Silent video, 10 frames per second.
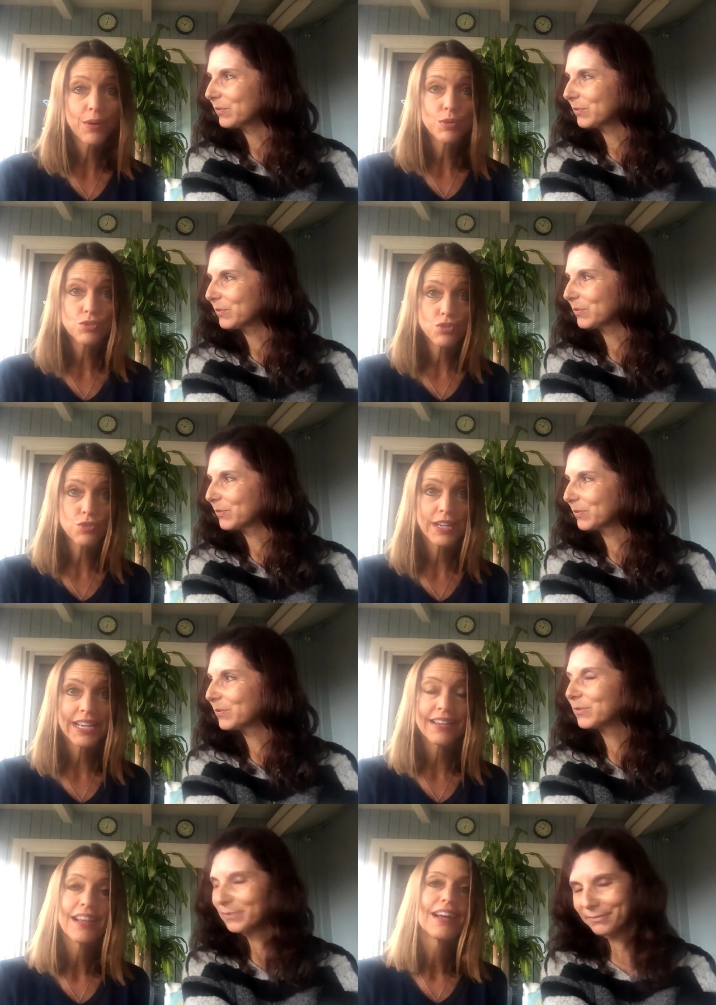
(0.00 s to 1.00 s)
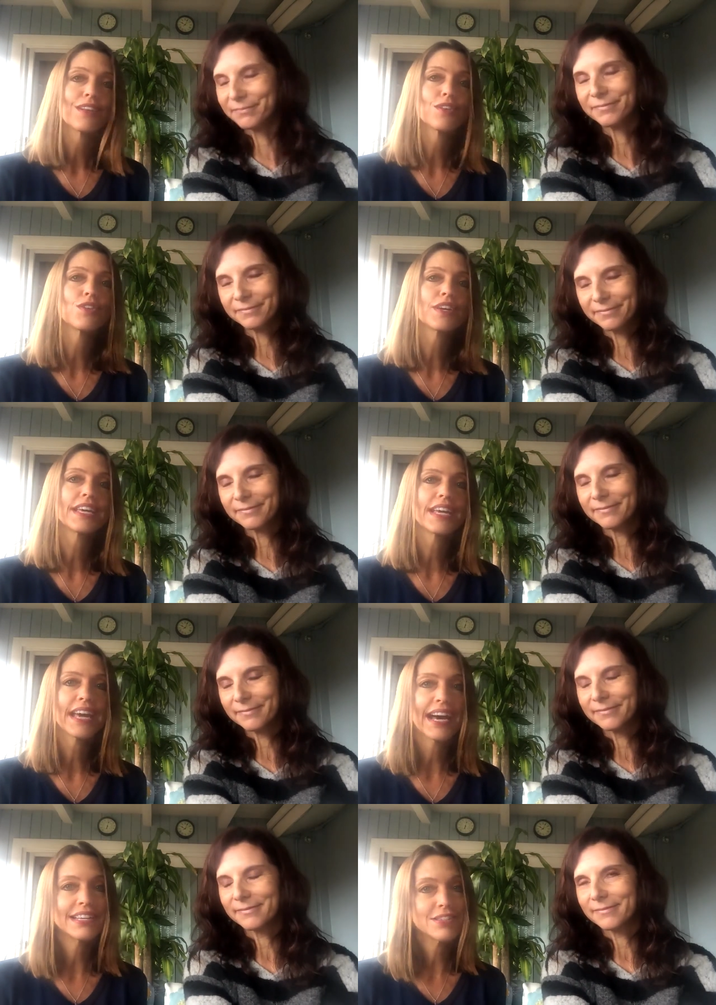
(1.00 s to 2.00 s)
Speaker 1: hours straight, looking
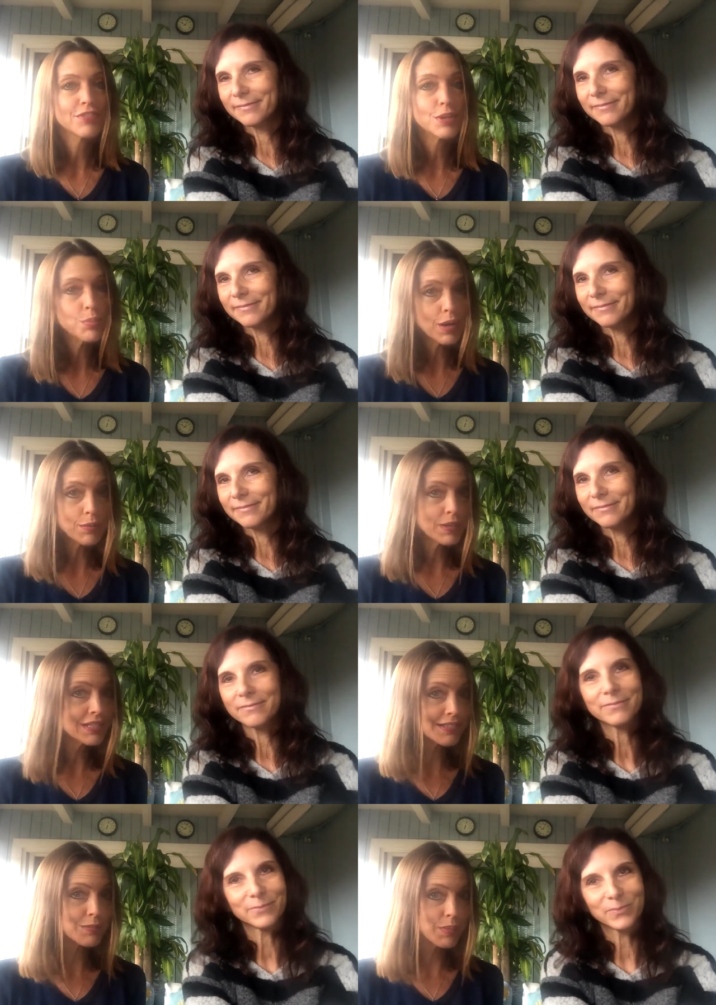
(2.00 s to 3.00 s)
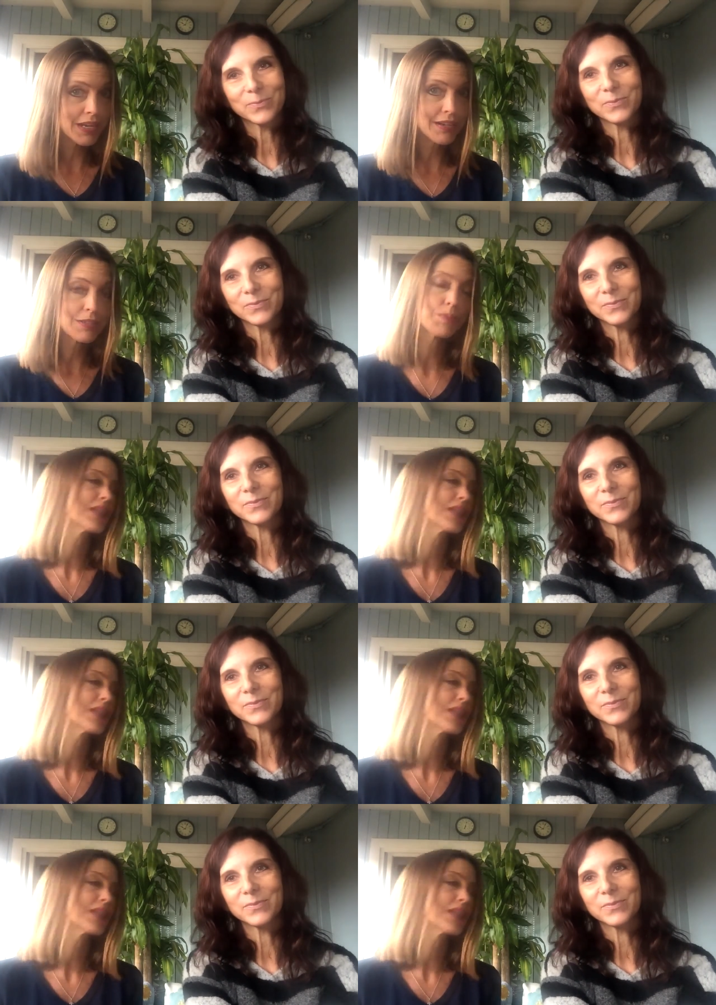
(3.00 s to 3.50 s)
at different apartments in Paris